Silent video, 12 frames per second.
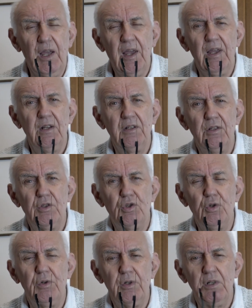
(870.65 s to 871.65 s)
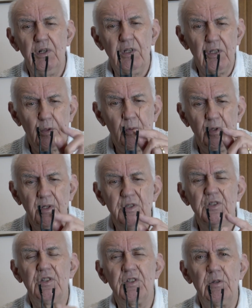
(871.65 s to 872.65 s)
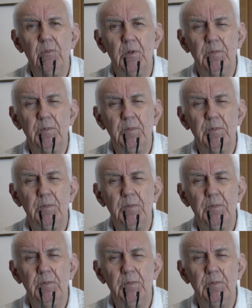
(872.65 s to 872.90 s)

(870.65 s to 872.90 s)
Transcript: and join likewise a similar